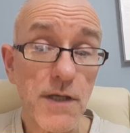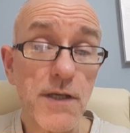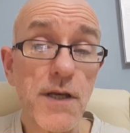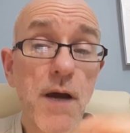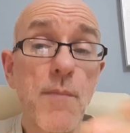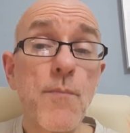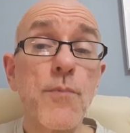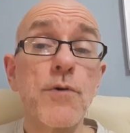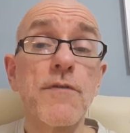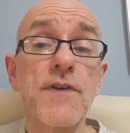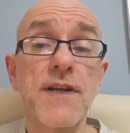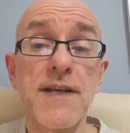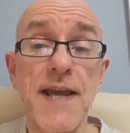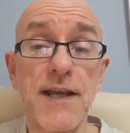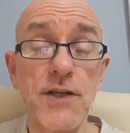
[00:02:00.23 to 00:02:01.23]
a number of
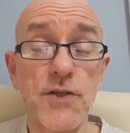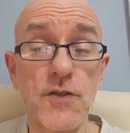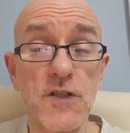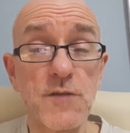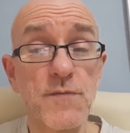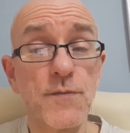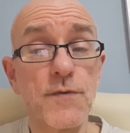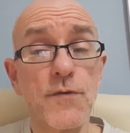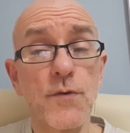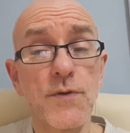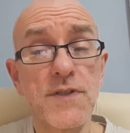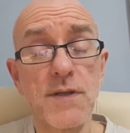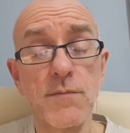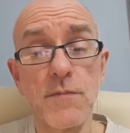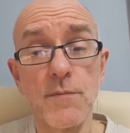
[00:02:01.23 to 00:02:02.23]
connections
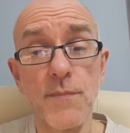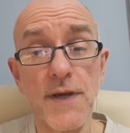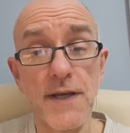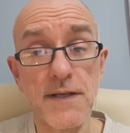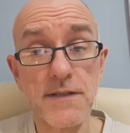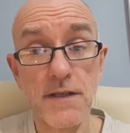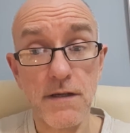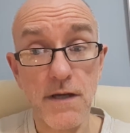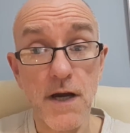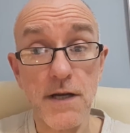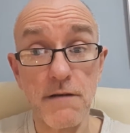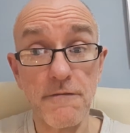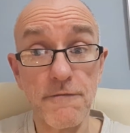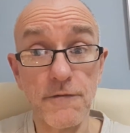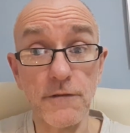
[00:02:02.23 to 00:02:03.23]
before someone makes the kind of